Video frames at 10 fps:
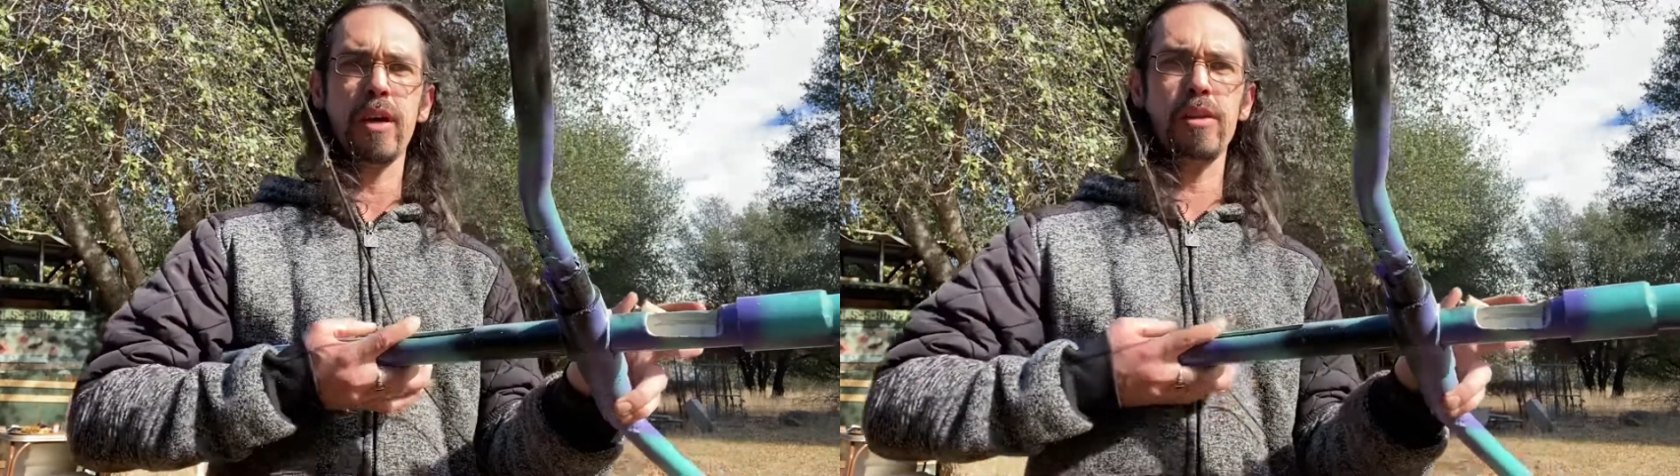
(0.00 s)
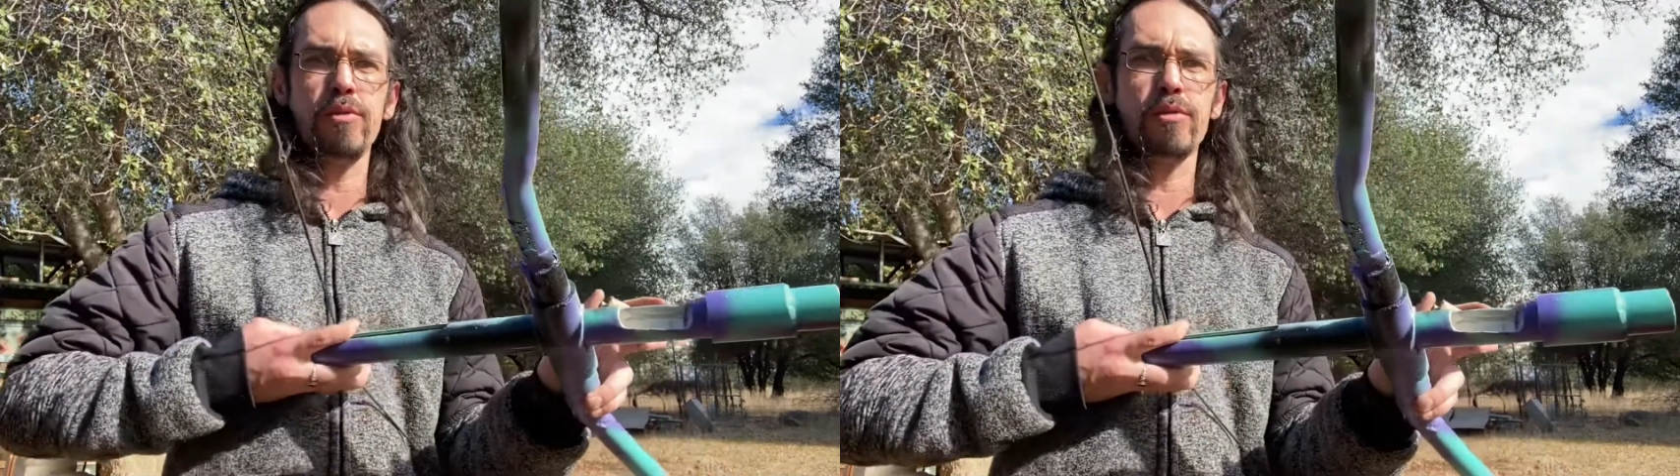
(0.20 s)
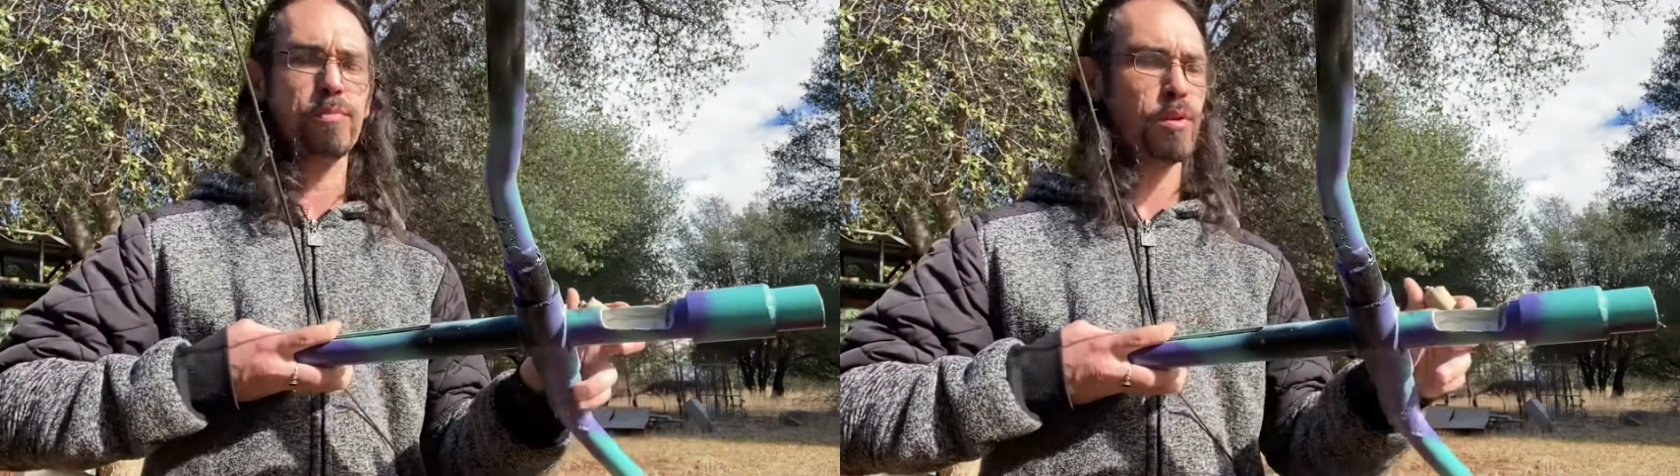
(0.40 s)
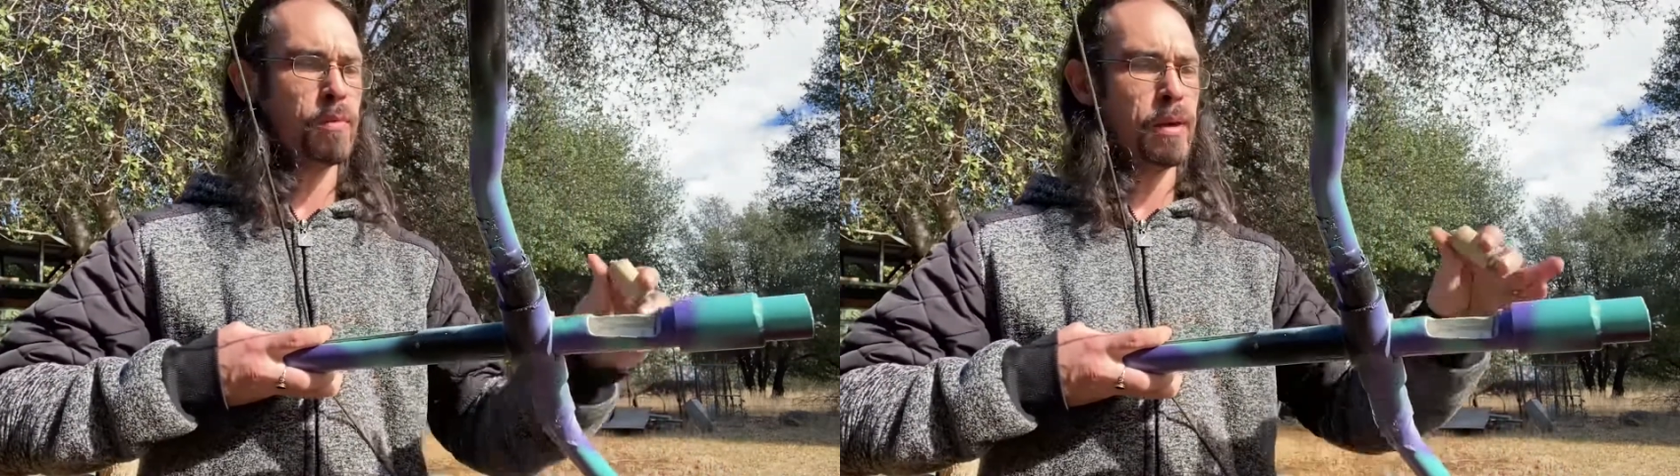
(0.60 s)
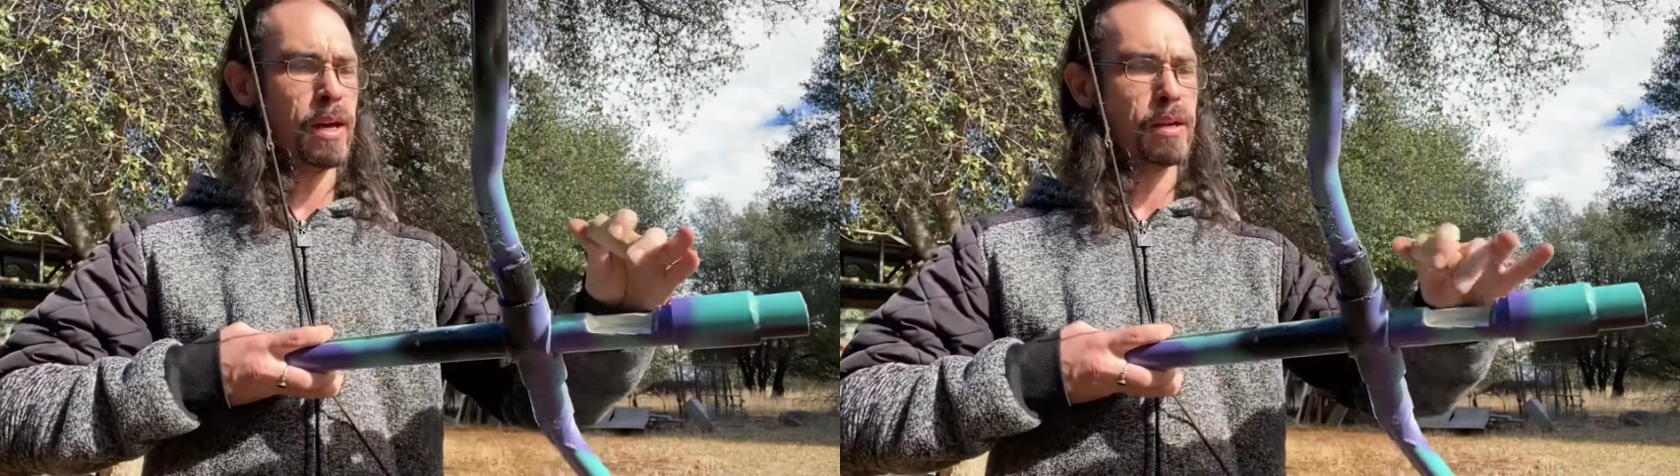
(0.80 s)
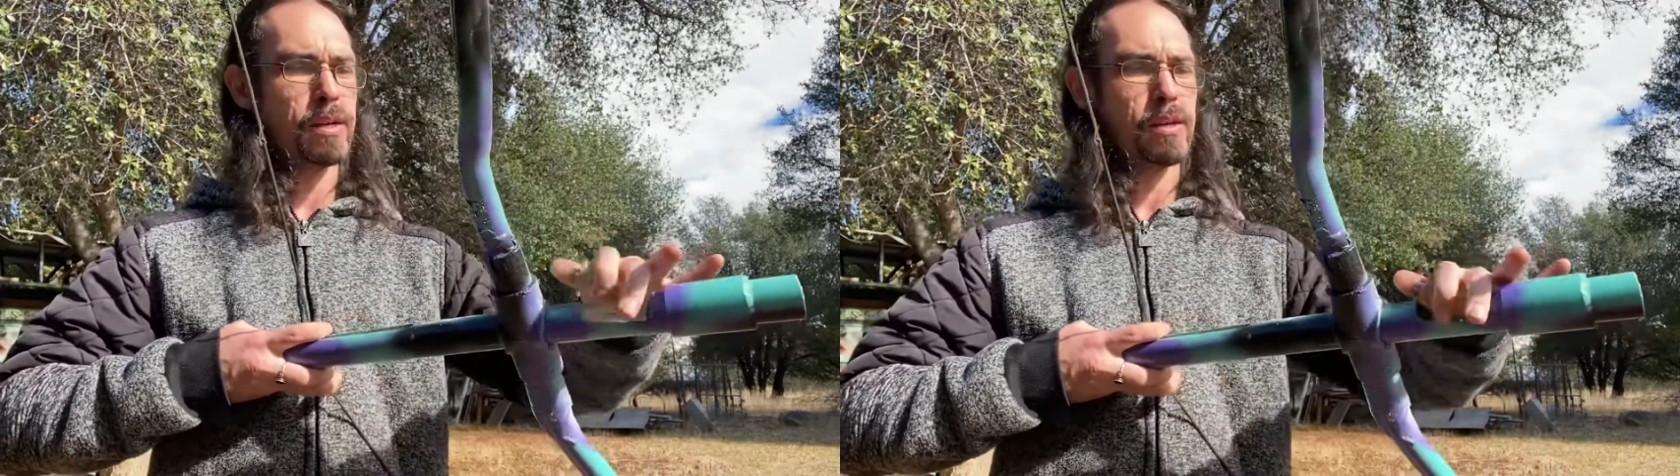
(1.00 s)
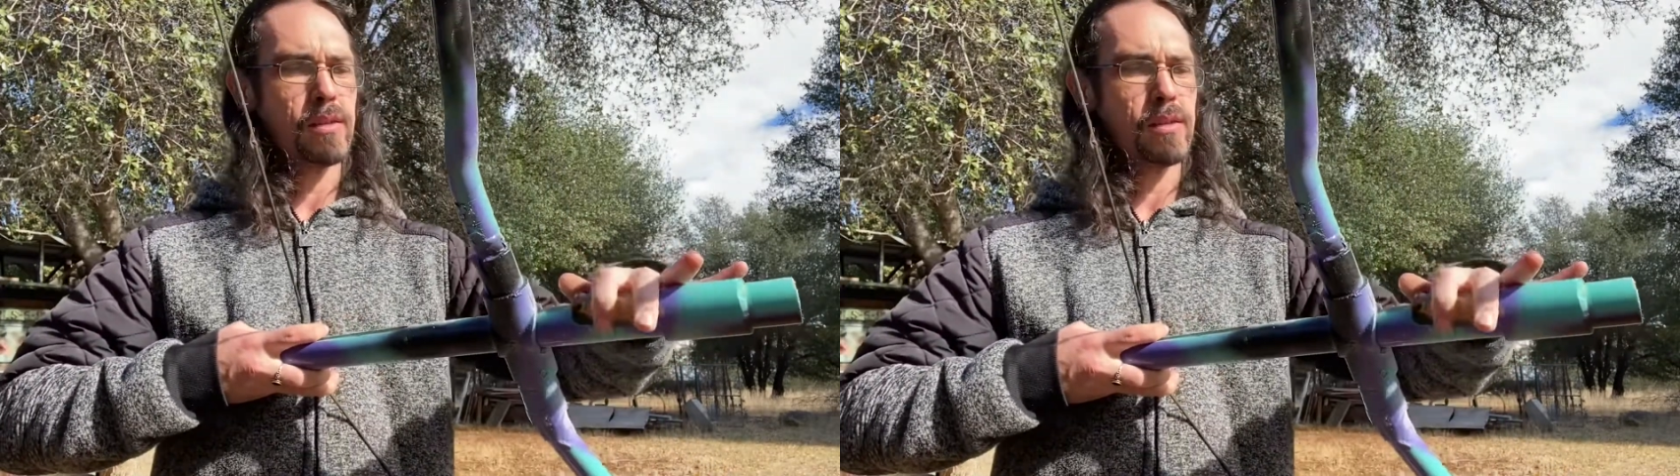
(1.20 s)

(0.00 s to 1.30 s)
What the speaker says: do is pull it back,